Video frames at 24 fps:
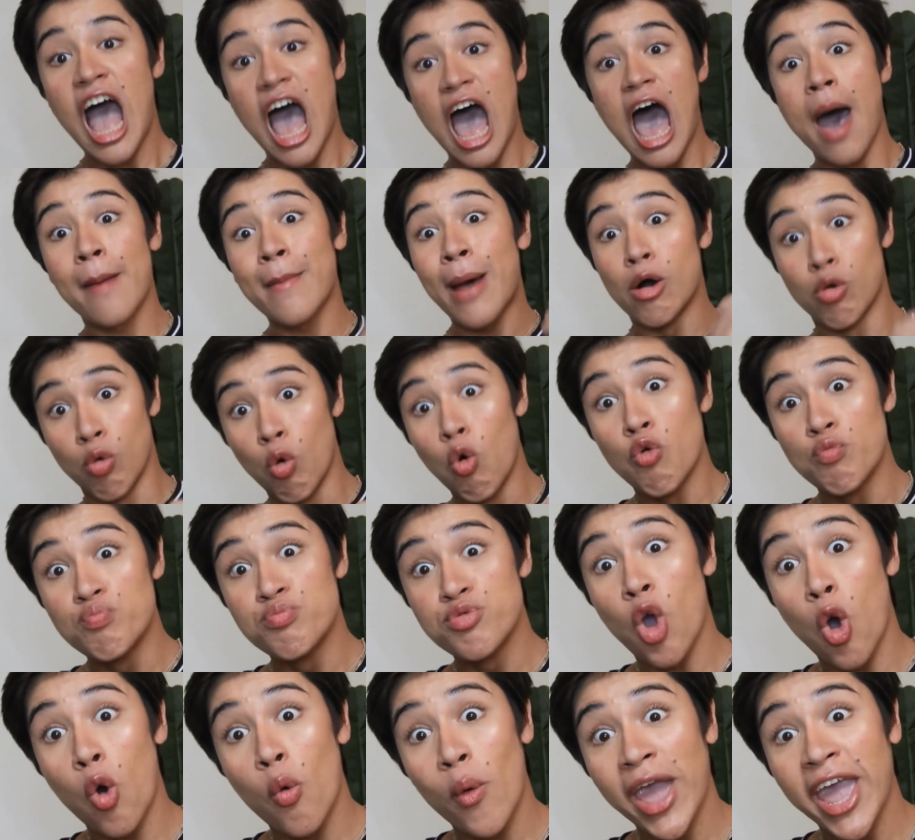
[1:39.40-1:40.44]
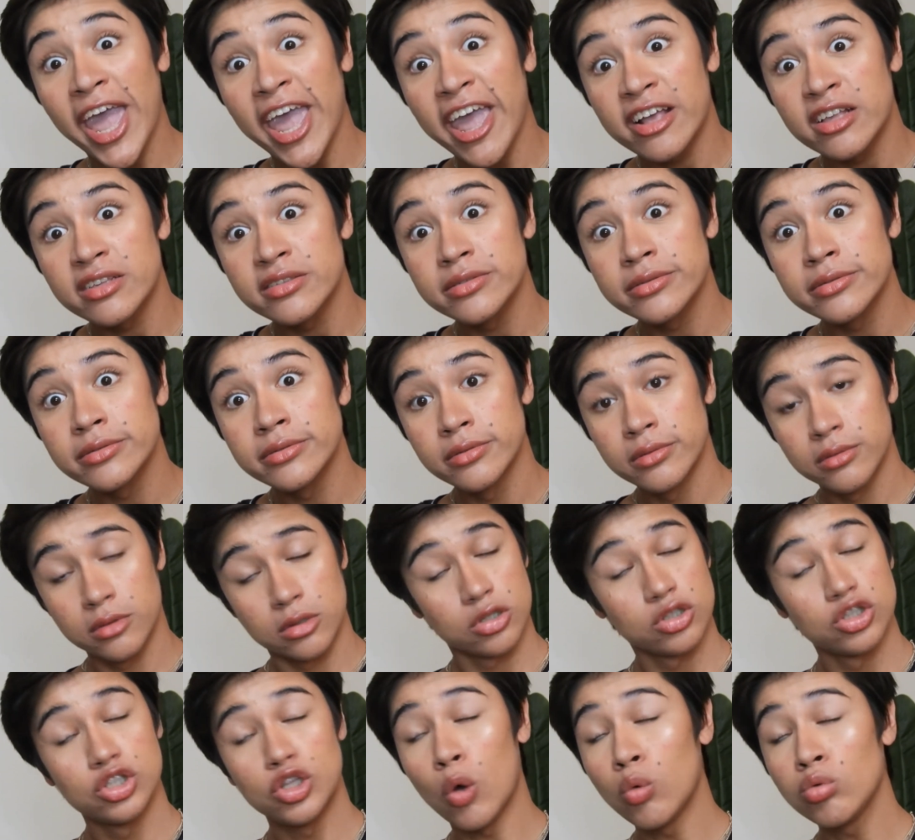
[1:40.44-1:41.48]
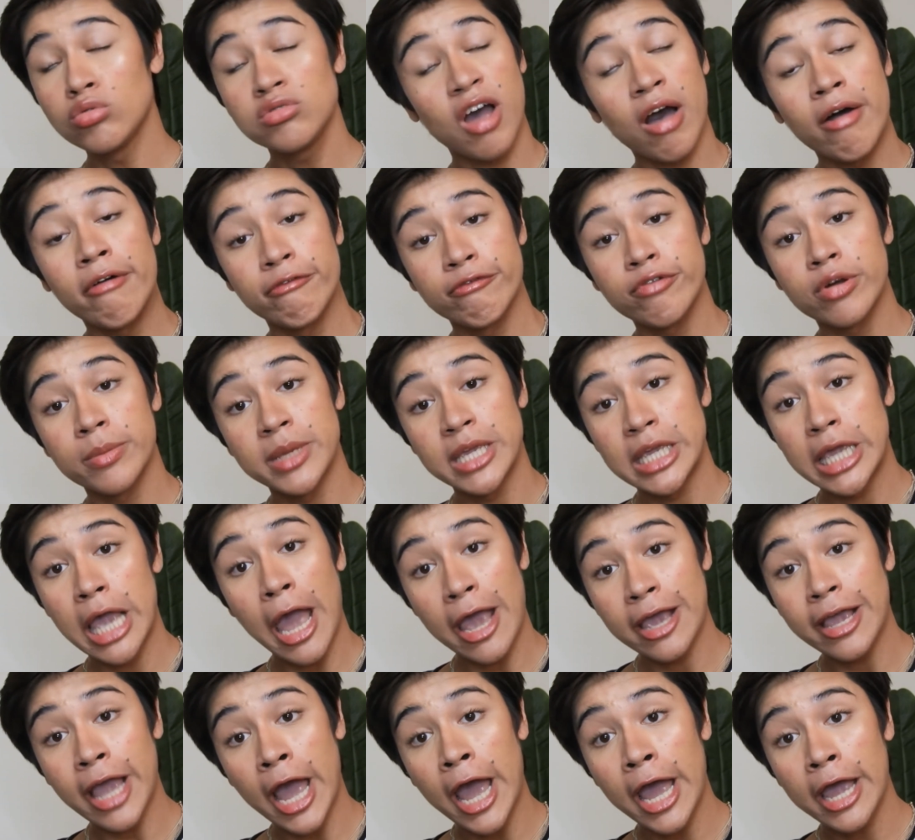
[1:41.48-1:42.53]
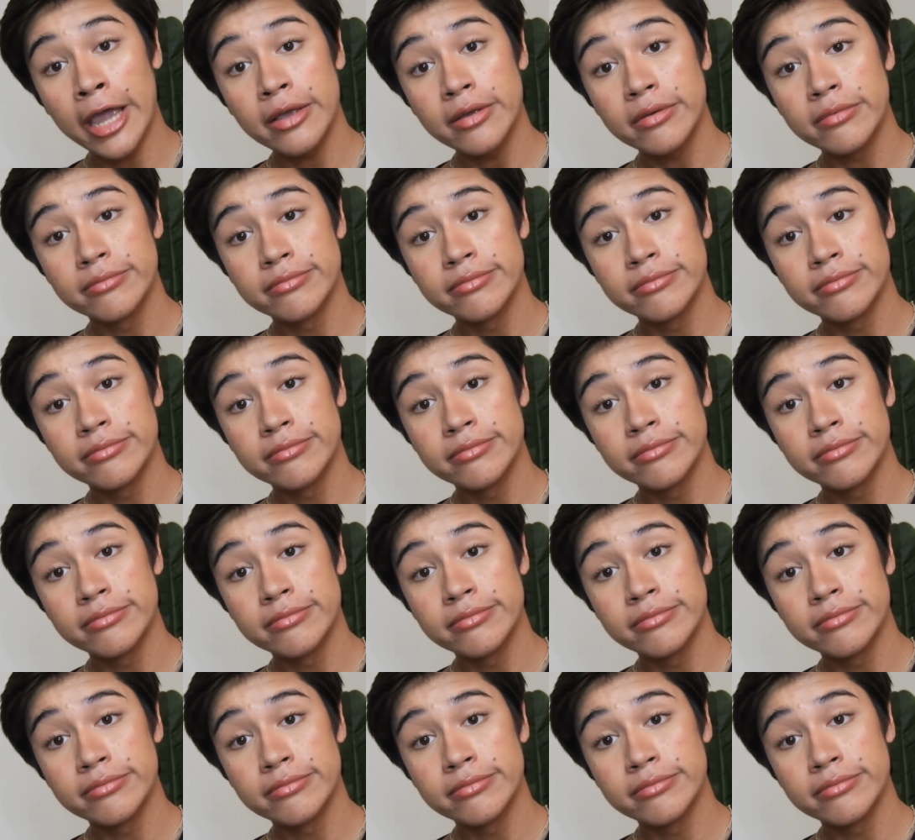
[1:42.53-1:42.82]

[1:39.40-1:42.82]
I'ma whoop your ass. Don't come for me, okay?